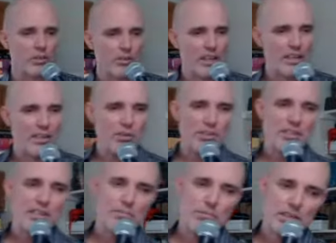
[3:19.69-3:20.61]
Who
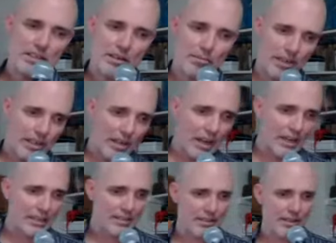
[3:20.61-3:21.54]
sent me something
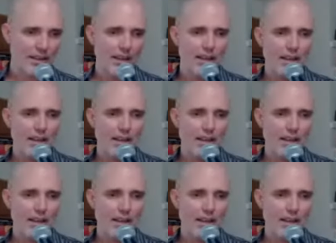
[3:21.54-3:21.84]
nice?